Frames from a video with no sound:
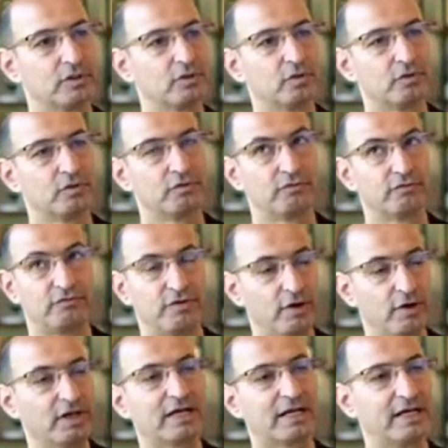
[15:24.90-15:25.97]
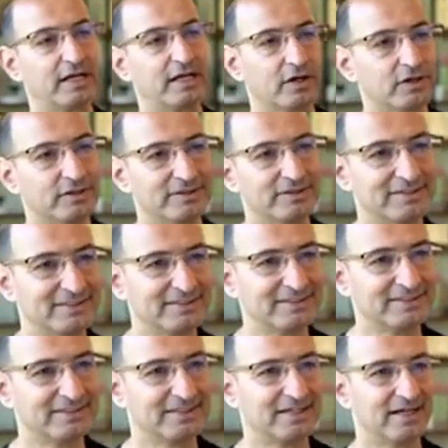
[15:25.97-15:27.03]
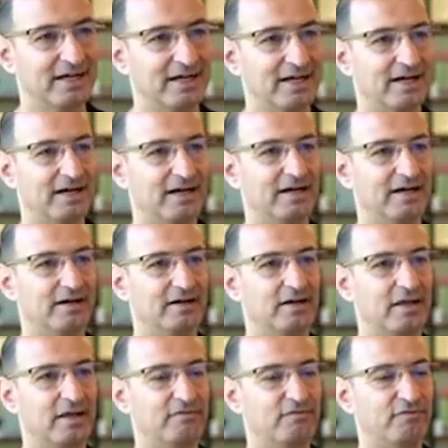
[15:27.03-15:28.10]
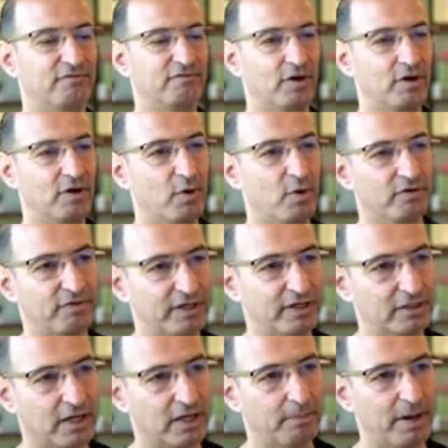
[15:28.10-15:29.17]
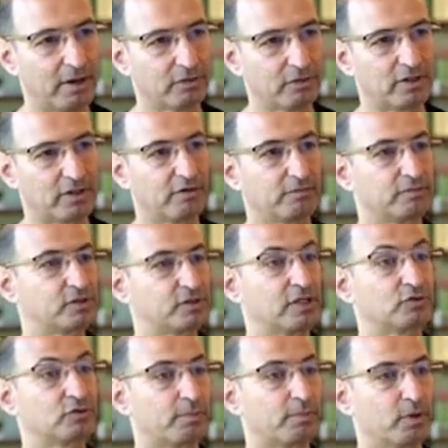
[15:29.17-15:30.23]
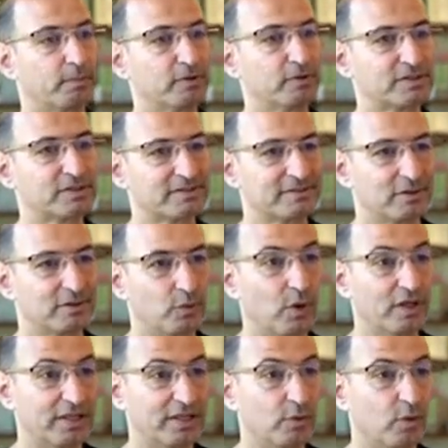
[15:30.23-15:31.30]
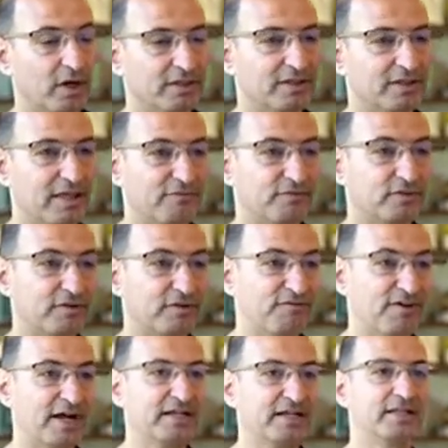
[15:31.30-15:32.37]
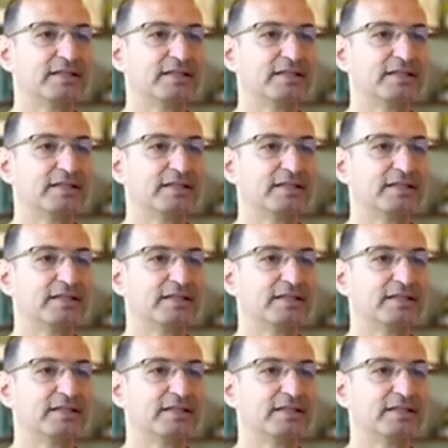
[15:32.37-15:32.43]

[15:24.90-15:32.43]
very clear and very motivated about their central purpose, what they want. They've defined it,